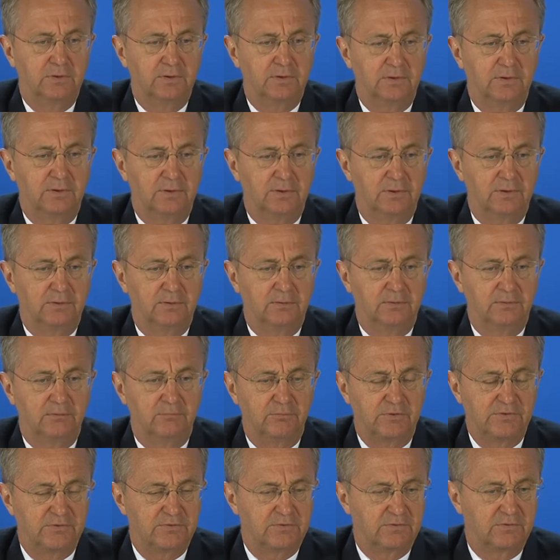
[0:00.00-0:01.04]

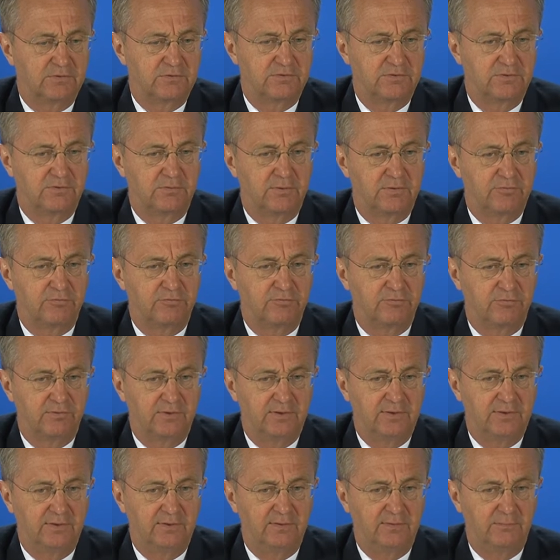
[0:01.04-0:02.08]
Richard Syrén,
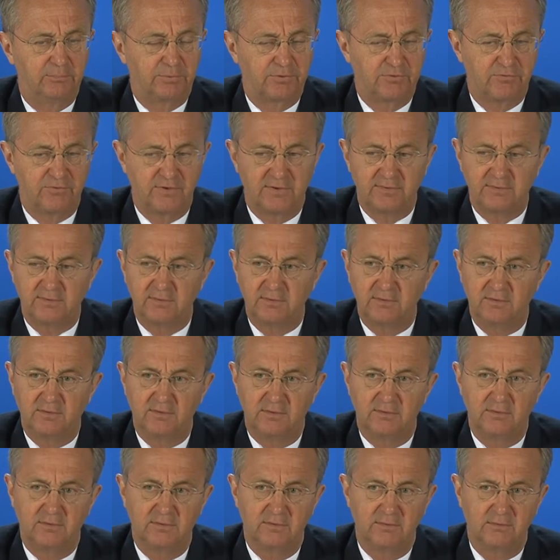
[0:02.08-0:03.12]
he presented
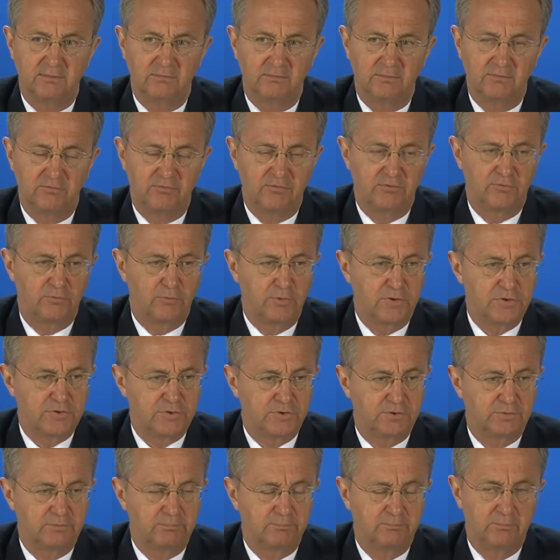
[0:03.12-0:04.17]
the
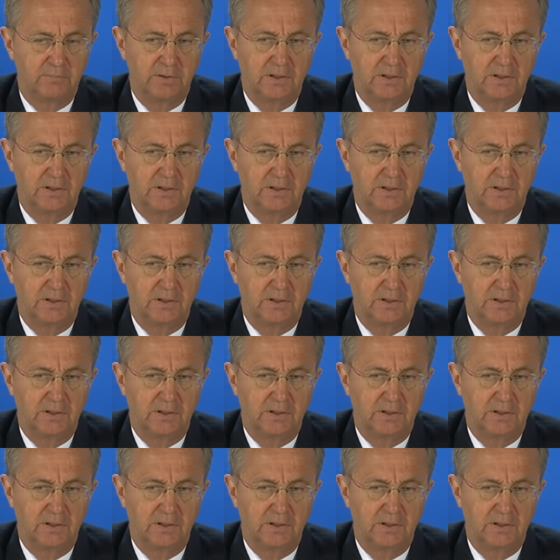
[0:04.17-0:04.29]
situation.